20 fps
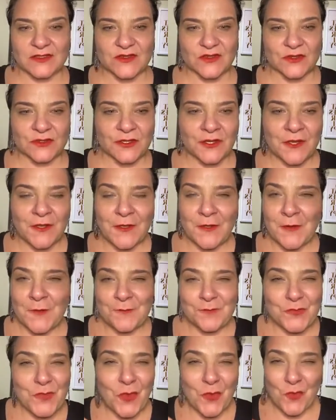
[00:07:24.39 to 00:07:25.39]
Not
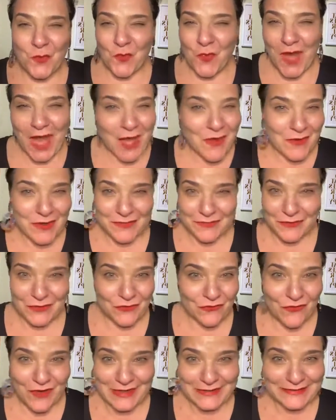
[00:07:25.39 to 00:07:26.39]
not wearing the
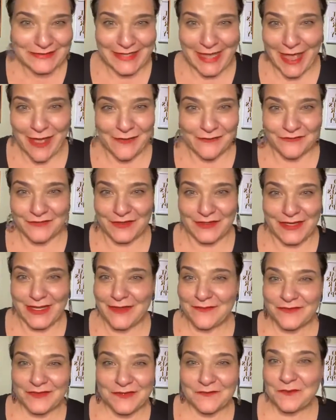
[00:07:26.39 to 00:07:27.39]
crazy outfit,
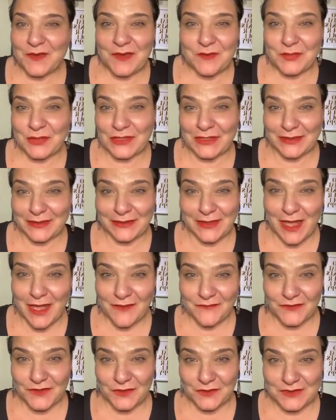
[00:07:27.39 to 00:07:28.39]
even if people are going to
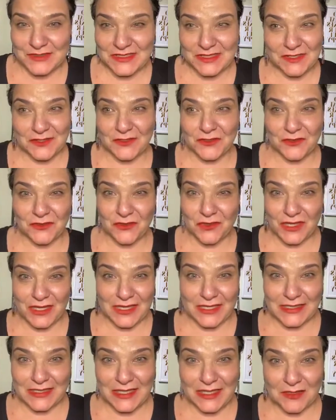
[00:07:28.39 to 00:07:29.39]
laugh at you and tell you to look
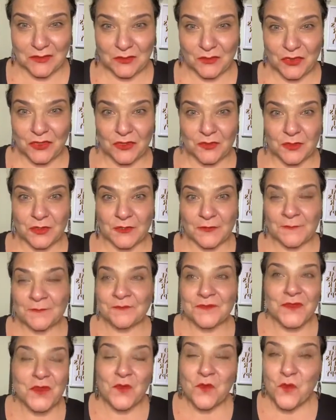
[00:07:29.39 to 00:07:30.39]
like a nincompoop.
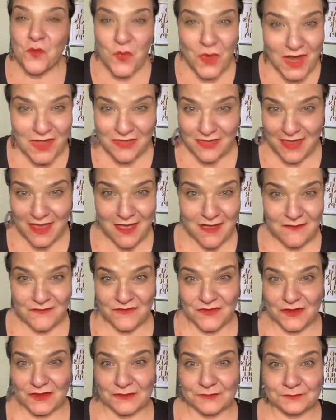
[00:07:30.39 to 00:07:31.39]
Wear the
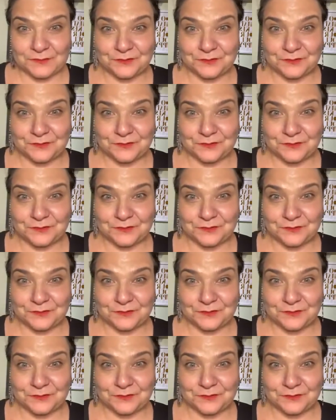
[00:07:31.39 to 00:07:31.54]
outfit.